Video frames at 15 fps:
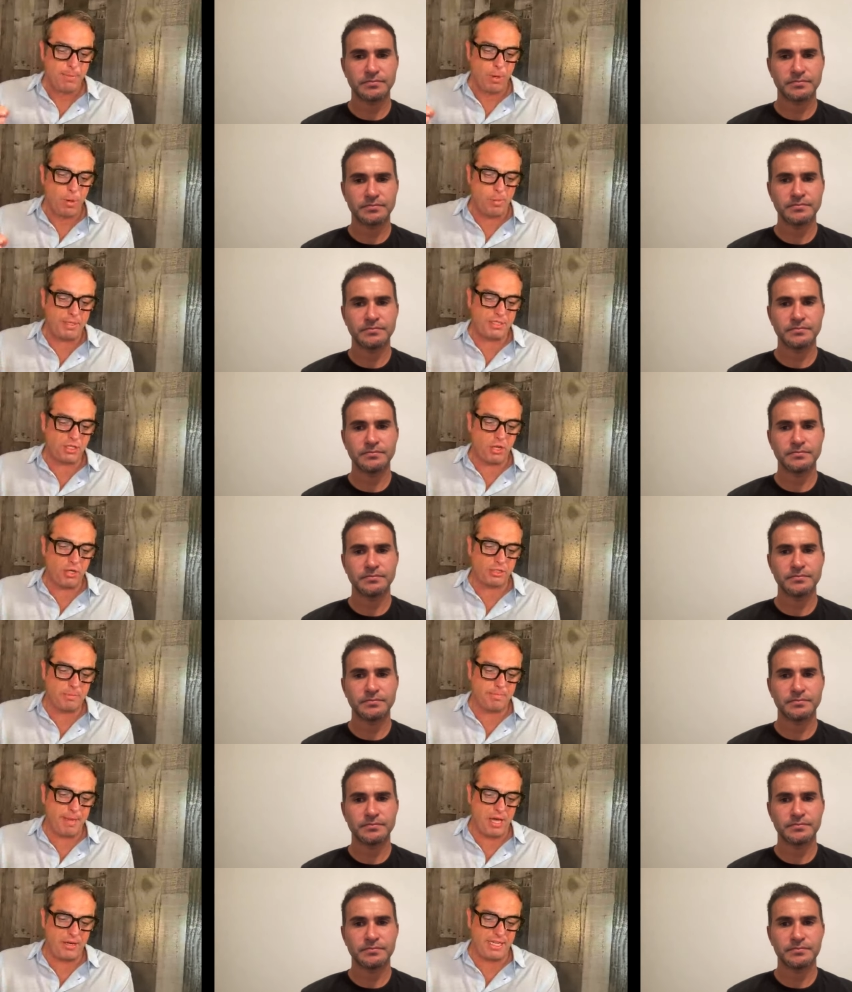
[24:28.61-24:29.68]
Speaker 1: But what we
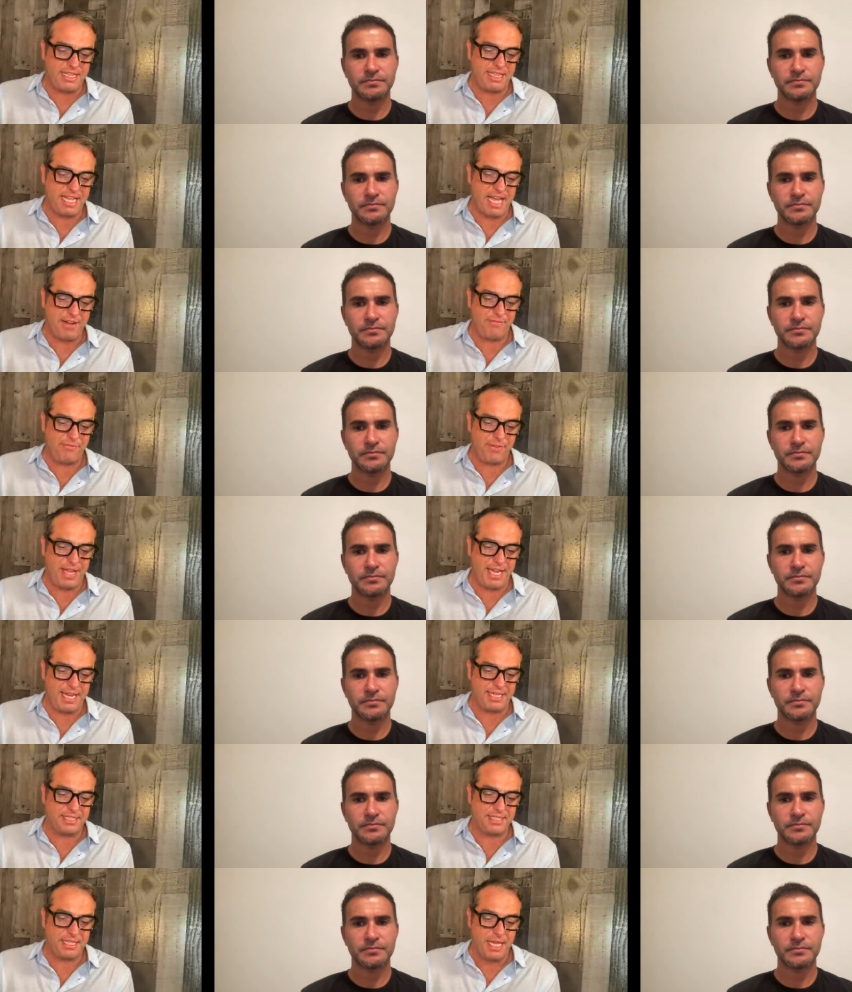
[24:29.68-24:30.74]
talked about in that
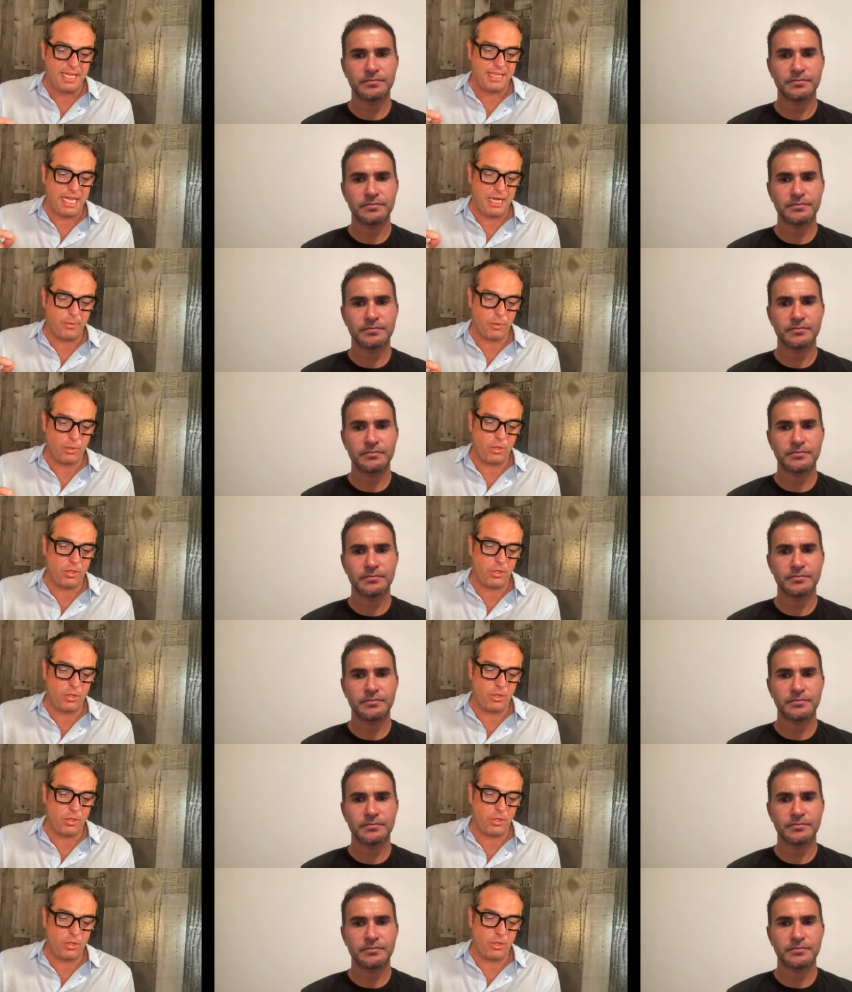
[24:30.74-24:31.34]
phase, they were